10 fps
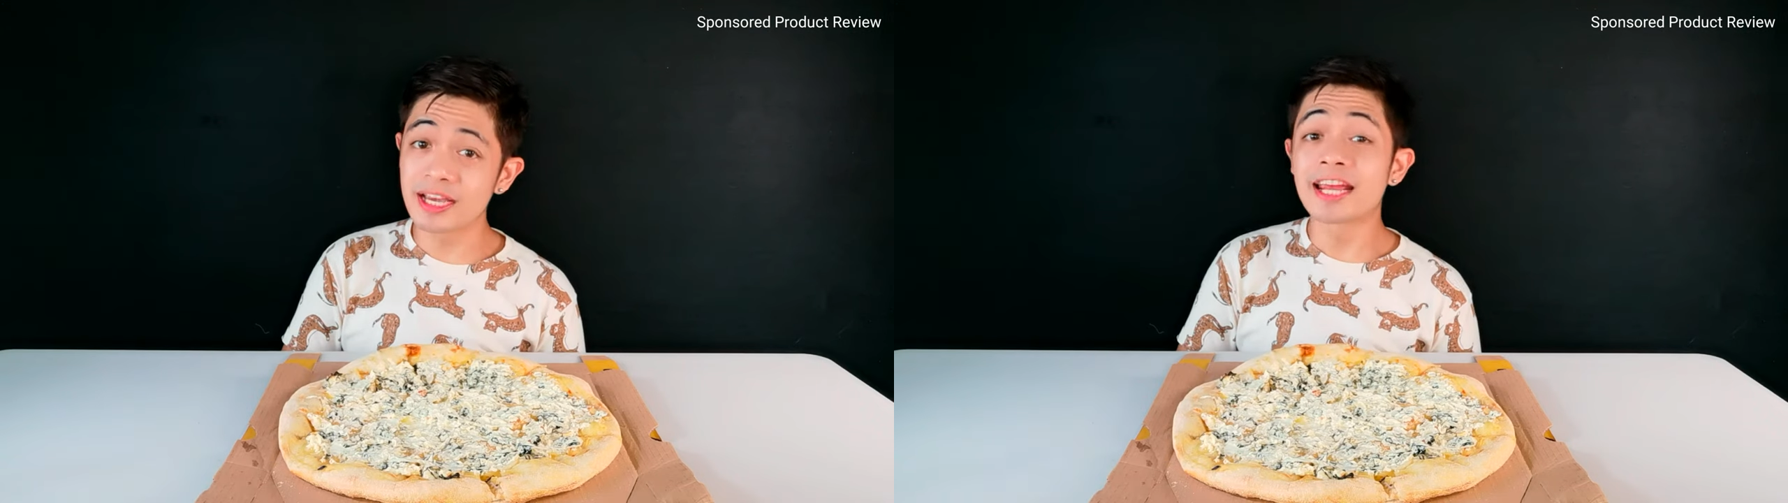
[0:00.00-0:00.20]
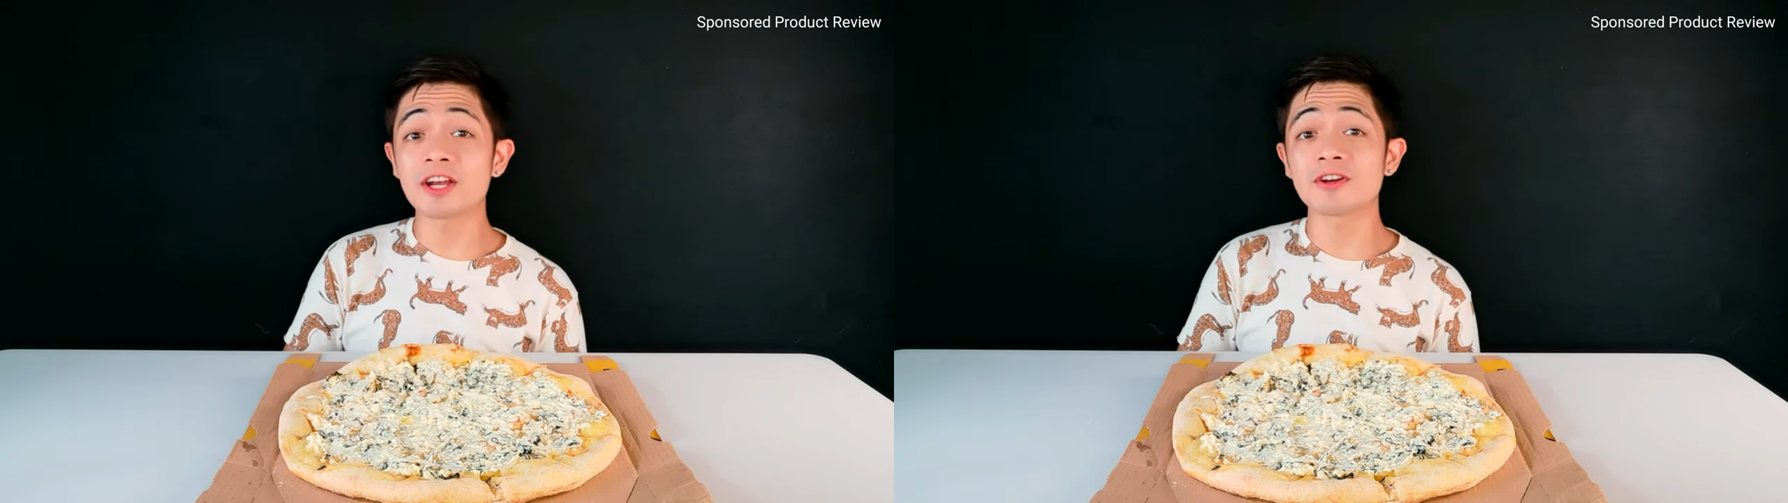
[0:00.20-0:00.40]

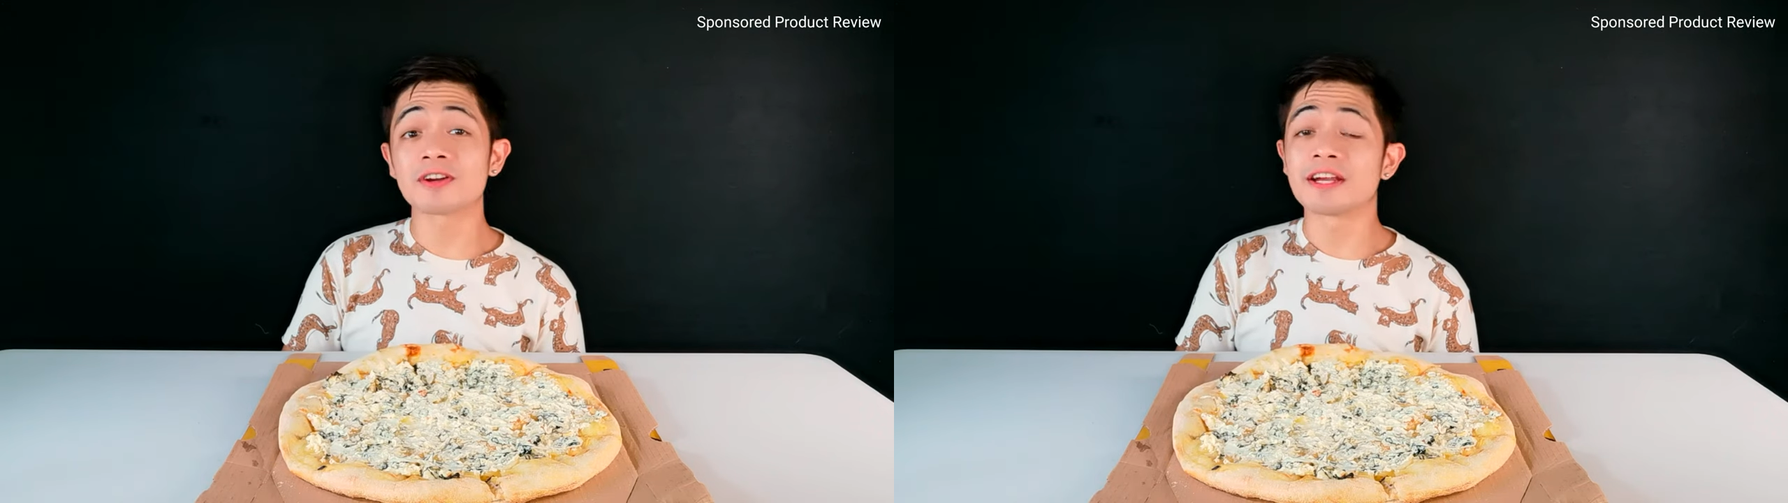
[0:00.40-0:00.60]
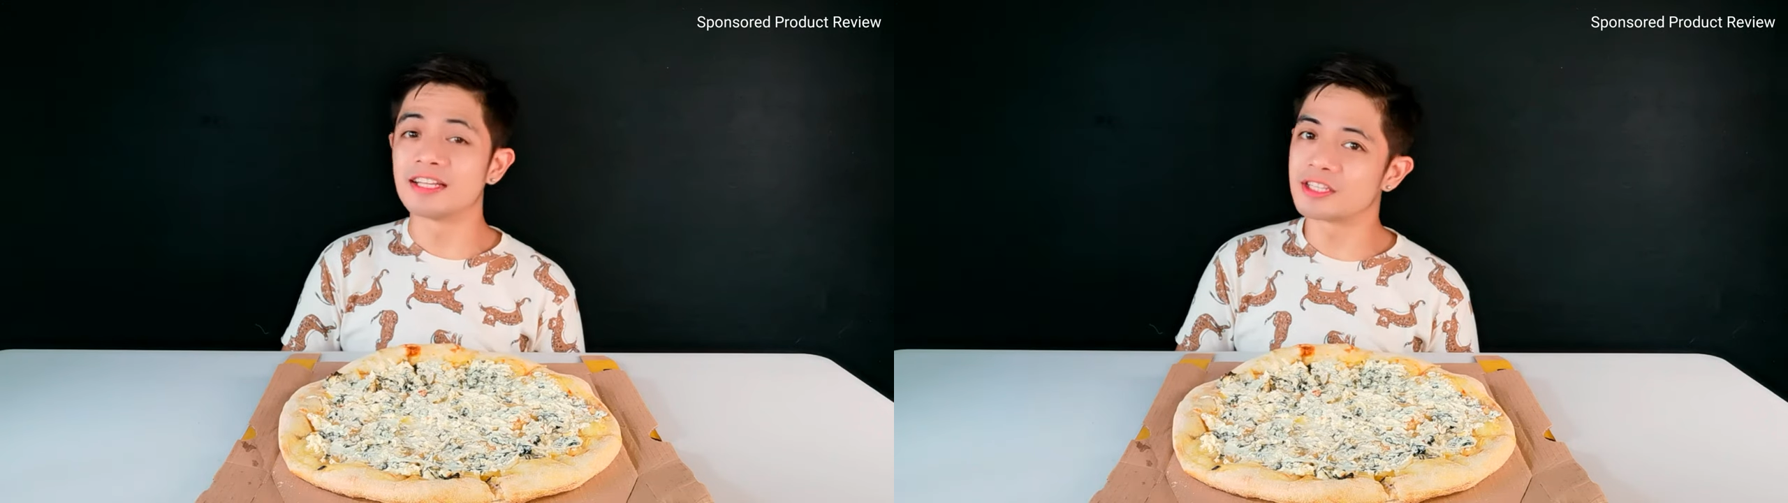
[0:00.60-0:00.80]
here
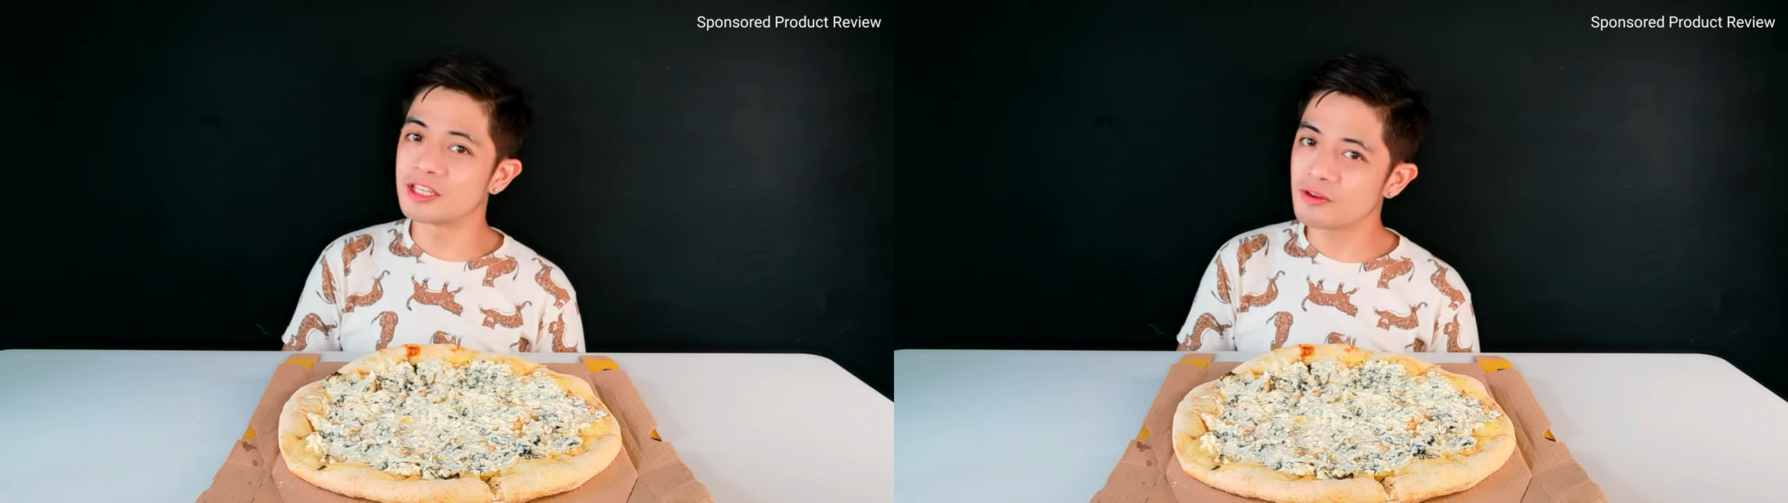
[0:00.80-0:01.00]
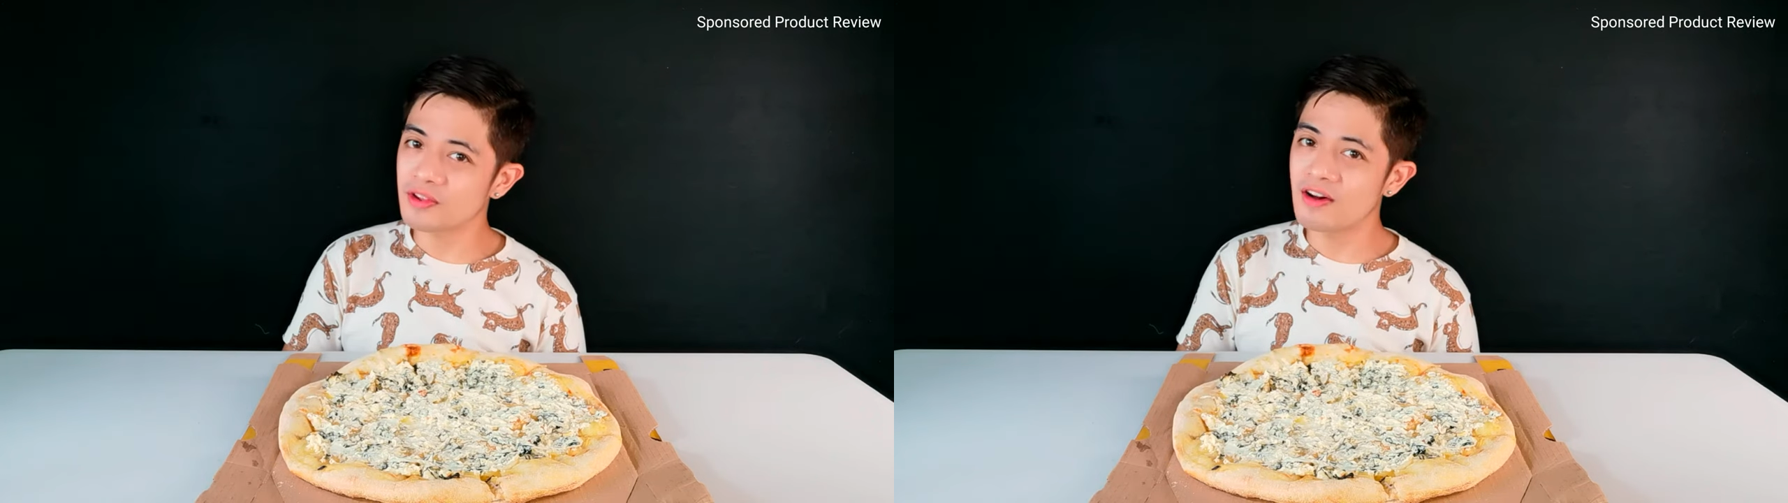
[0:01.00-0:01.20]
in the City
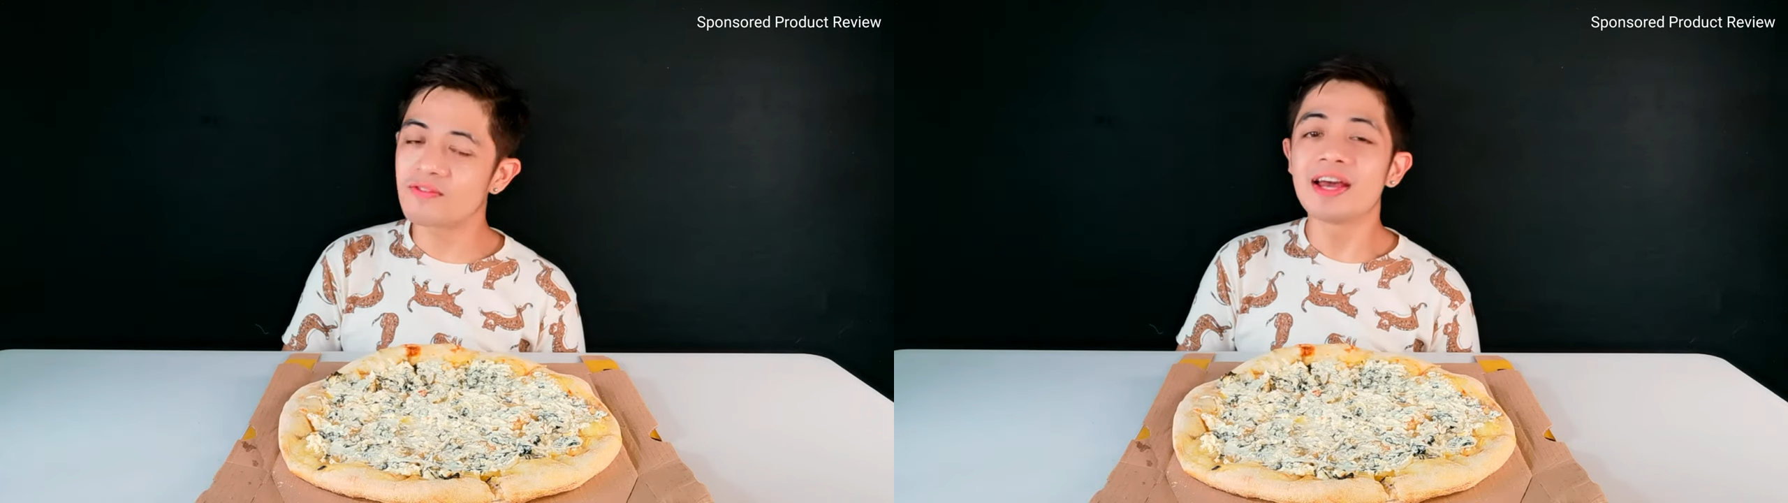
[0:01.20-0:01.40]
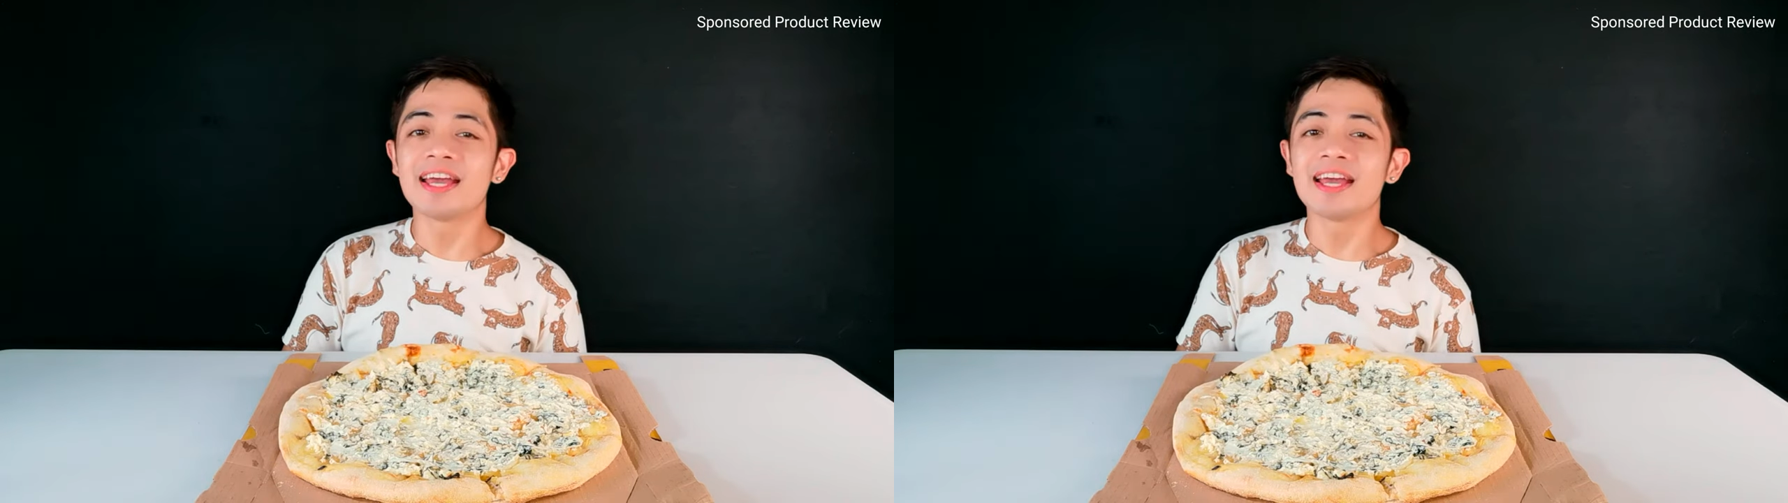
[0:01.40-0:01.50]
of Love,